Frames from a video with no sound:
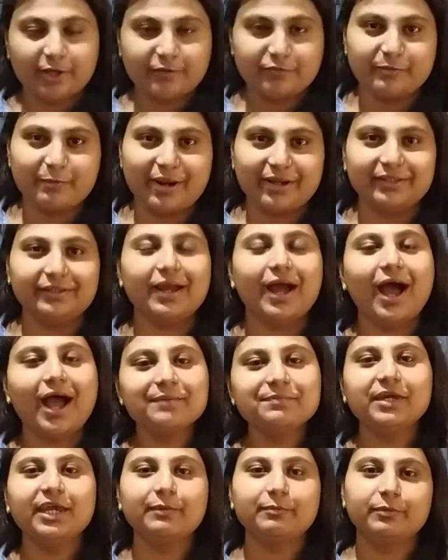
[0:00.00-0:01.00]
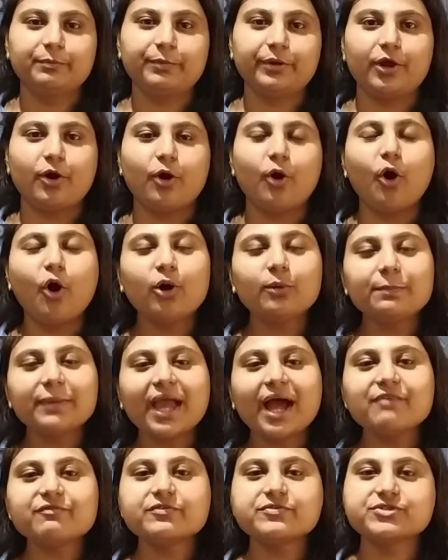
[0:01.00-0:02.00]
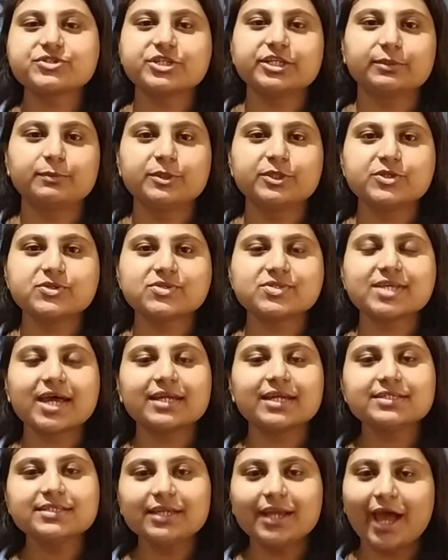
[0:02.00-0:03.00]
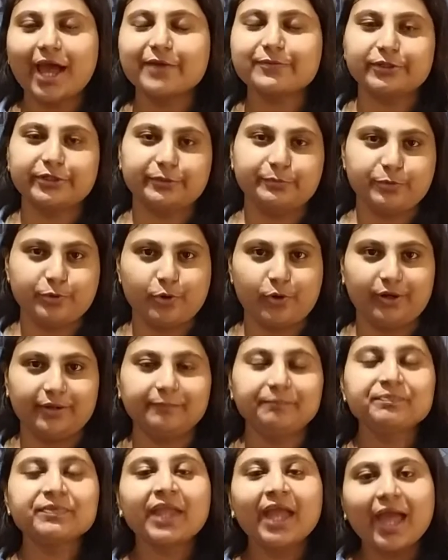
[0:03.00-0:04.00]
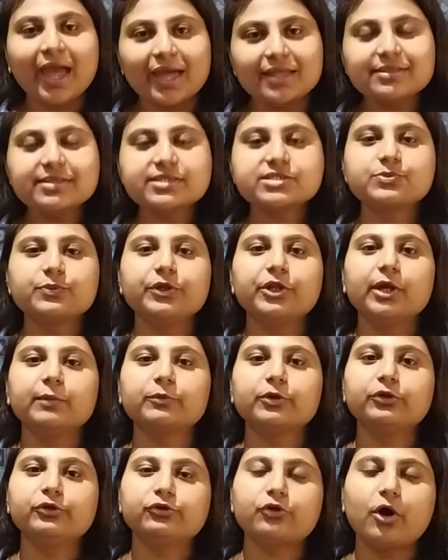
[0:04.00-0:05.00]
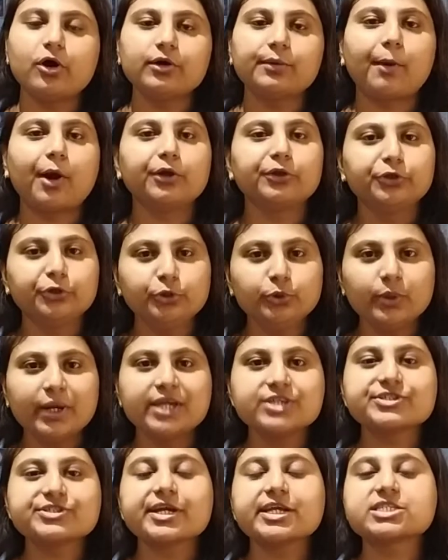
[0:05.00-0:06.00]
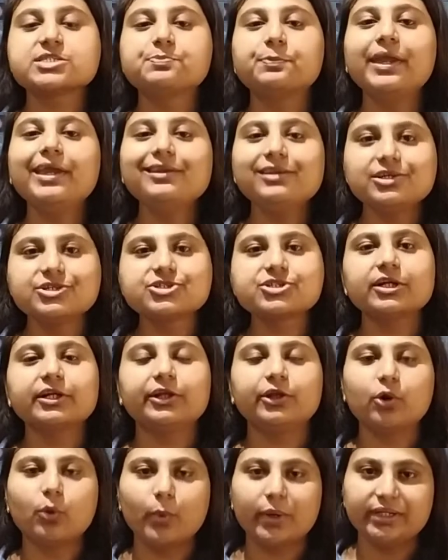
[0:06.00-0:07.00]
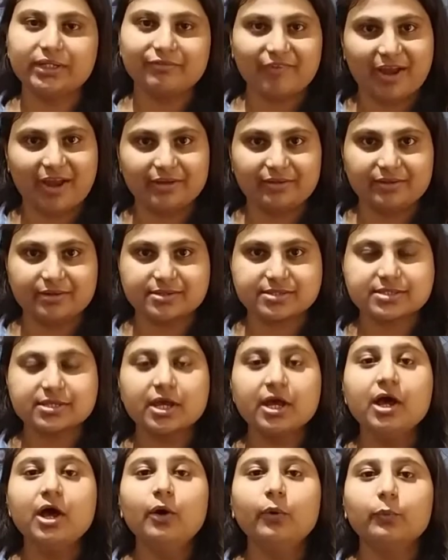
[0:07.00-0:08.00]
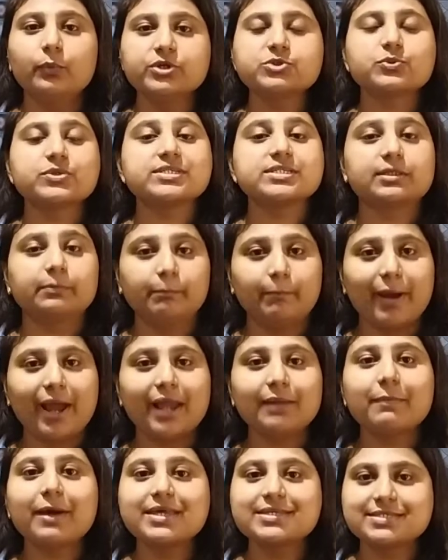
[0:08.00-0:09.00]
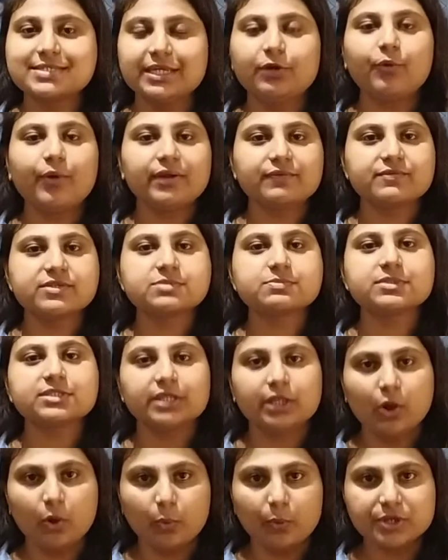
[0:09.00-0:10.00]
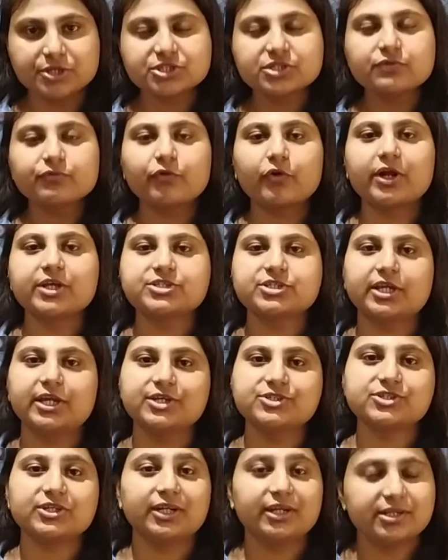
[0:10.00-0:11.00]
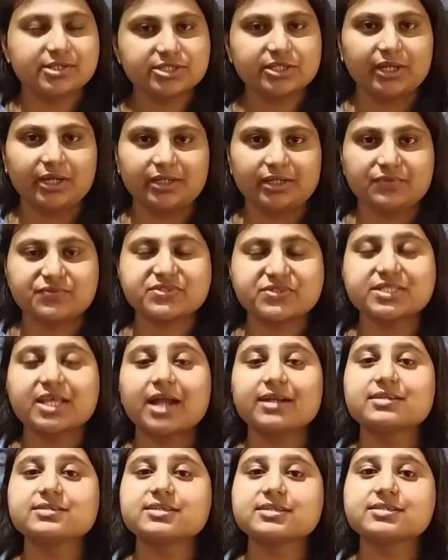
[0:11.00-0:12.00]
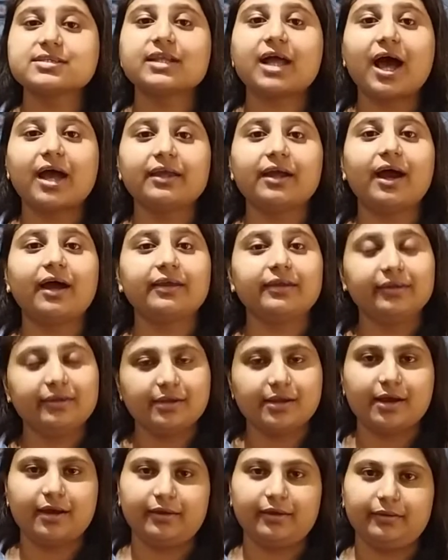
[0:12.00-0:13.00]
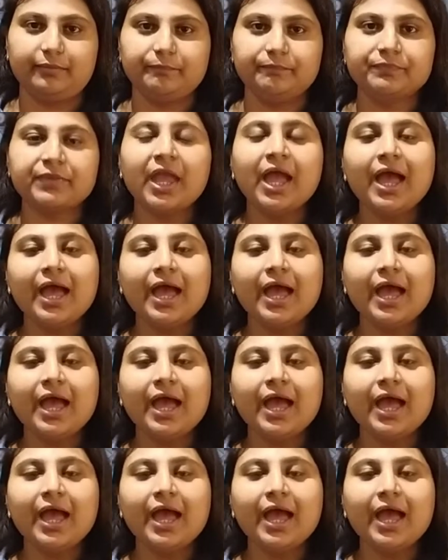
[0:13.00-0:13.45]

Hello everybody, I'm Hema Priya. On behalf of Sri Aurobindo Society, I welcome you all. In this video, I'm going to talk about New Age Experiential Innovative Ideas, which was compiled by Zero Investment Innovation for Education Initiatives, that is ZIIEI.